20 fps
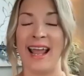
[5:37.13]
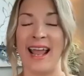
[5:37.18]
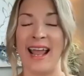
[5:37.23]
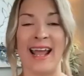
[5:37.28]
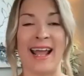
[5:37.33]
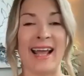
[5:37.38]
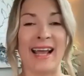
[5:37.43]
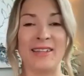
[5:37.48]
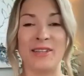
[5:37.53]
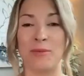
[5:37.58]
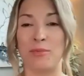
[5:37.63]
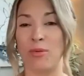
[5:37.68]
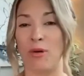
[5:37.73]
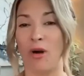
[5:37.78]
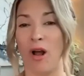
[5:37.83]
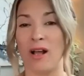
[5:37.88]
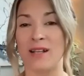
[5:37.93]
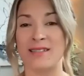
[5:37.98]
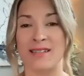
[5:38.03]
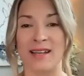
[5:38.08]
And the
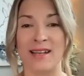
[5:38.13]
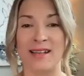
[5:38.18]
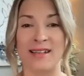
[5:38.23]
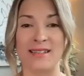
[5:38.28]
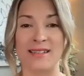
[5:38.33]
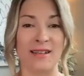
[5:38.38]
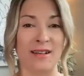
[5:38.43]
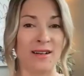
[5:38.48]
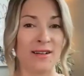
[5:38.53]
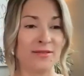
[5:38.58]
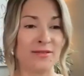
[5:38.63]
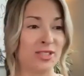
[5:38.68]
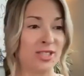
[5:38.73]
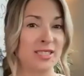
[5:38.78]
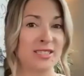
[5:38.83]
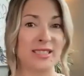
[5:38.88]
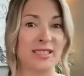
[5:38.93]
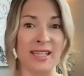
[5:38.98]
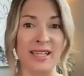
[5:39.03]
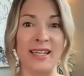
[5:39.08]
process of
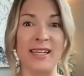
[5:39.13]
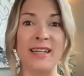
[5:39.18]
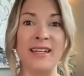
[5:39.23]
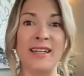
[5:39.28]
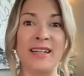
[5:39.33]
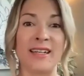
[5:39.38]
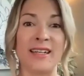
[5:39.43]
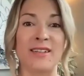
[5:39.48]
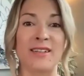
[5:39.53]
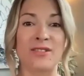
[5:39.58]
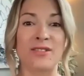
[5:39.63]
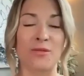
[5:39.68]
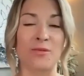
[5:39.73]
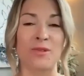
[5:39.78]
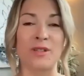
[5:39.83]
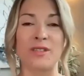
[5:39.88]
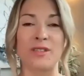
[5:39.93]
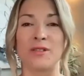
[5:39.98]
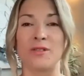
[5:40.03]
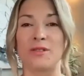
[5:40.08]
just eating to
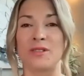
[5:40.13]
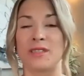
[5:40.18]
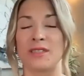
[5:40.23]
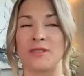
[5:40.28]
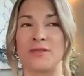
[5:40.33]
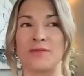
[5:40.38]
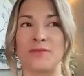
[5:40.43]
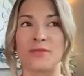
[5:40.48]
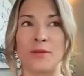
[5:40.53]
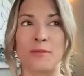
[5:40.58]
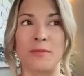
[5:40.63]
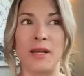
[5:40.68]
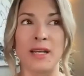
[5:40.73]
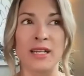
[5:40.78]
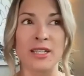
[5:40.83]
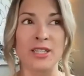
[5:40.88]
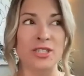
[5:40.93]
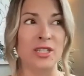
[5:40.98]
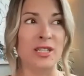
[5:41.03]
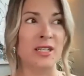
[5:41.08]
reduce
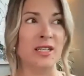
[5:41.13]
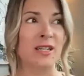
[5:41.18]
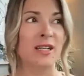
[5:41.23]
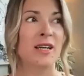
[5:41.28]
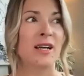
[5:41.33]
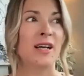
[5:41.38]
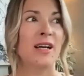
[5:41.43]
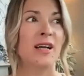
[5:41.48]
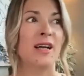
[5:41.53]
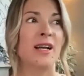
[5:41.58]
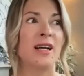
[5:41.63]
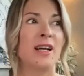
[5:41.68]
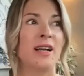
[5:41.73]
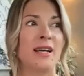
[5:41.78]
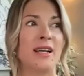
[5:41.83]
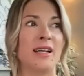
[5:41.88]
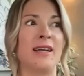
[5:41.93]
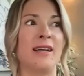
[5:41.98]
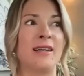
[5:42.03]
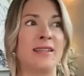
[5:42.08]
inflammation
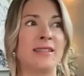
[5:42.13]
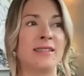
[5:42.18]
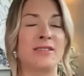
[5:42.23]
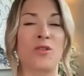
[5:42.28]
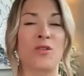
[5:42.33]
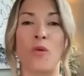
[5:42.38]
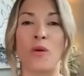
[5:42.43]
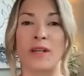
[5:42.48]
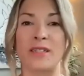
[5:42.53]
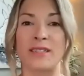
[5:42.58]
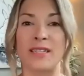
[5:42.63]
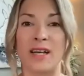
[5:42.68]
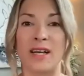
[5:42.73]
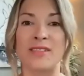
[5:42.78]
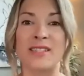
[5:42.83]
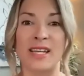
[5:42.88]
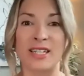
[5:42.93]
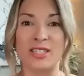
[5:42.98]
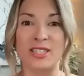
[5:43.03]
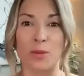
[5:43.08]
is going to have
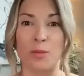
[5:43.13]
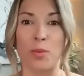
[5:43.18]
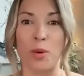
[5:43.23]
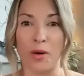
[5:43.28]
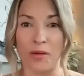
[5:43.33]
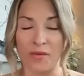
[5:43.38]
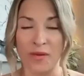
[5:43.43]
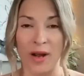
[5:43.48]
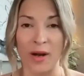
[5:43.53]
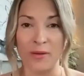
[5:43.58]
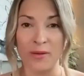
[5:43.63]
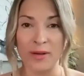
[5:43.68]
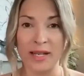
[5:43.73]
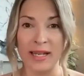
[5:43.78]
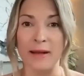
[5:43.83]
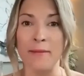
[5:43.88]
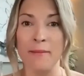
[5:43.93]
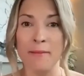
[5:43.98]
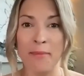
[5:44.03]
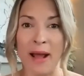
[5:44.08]
such a profound
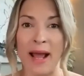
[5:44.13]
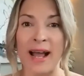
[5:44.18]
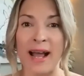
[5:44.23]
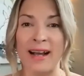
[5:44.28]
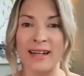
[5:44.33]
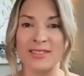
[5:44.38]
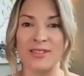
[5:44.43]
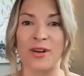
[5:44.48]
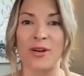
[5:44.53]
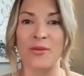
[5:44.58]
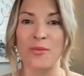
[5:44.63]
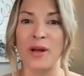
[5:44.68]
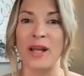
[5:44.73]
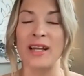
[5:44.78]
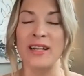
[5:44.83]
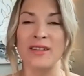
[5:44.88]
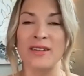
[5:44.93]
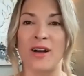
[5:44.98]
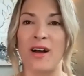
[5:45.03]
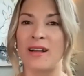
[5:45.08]
impact on
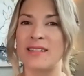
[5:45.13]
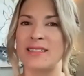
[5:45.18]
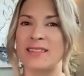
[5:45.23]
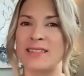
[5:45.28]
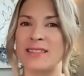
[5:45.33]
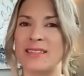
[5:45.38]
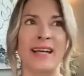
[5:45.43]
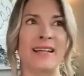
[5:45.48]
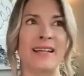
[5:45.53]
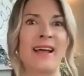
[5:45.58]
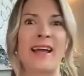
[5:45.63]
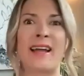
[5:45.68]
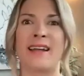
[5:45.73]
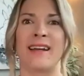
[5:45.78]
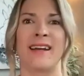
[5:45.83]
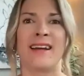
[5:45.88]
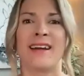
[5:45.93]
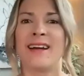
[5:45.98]
weight loss that, like,